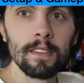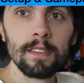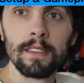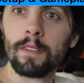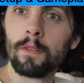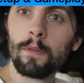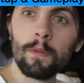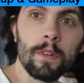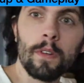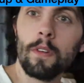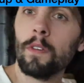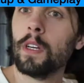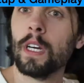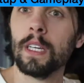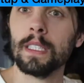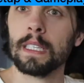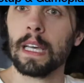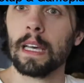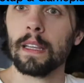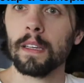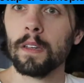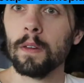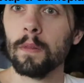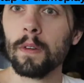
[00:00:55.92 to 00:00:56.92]
or not
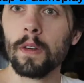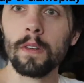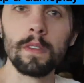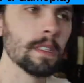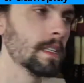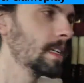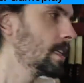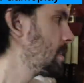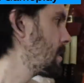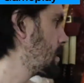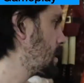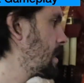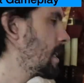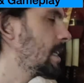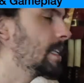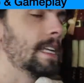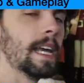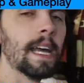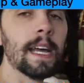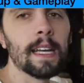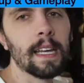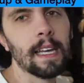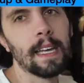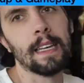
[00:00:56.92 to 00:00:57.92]
sadly, who knows,
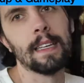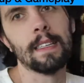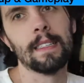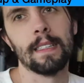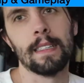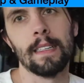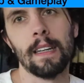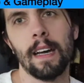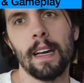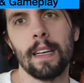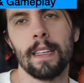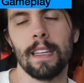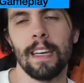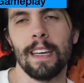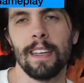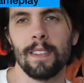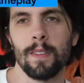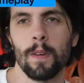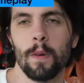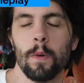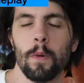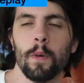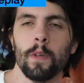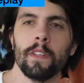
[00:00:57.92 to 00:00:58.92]
Stichtag is not as
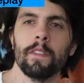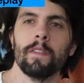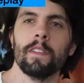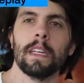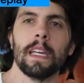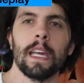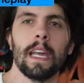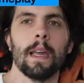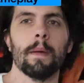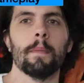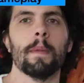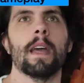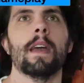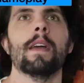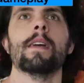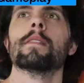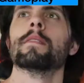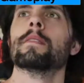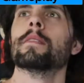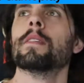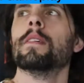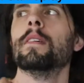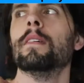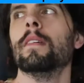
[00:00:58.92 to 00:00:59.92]
old of a game
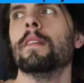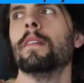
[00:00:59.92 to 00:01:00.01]
as